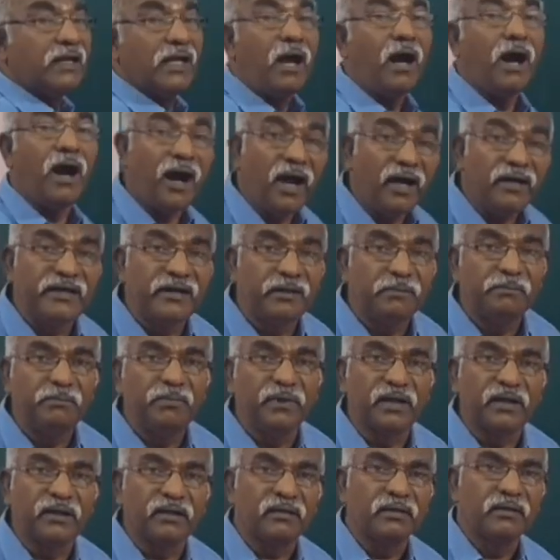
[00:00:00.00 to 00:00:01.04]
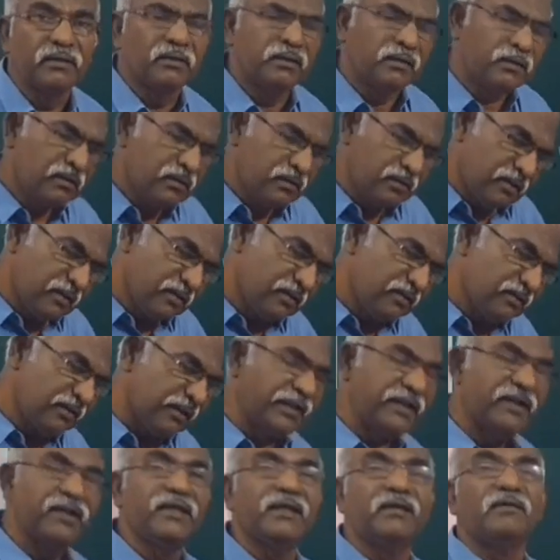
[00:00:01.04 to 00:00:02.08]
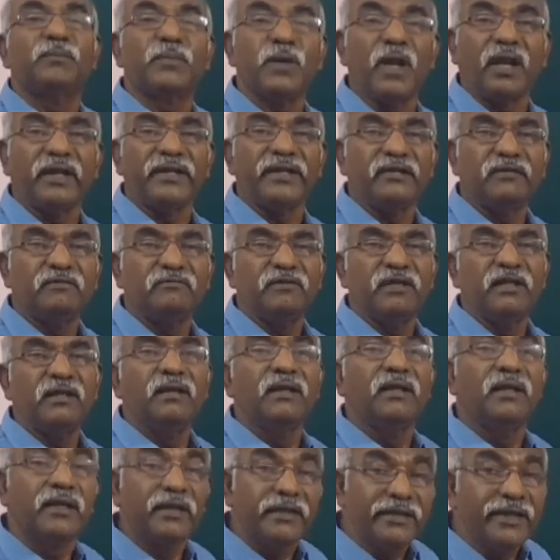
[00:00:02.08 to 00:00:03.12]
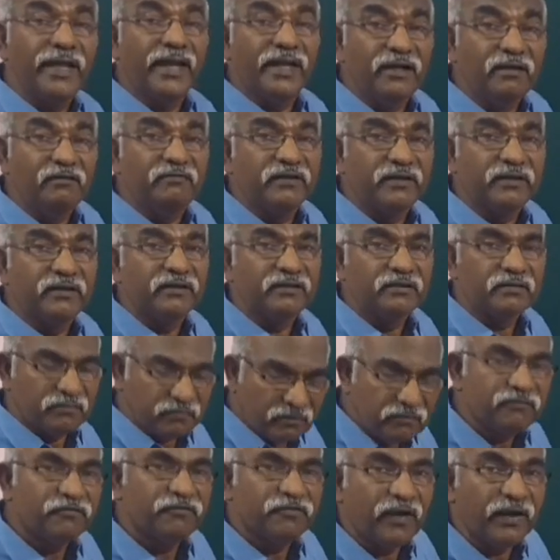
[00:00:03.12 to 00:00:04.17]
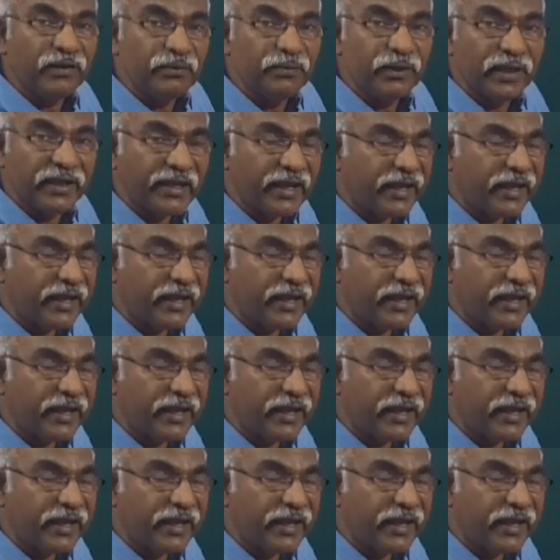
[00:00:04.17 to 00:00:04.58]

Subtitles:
an odd number, the product will end with 5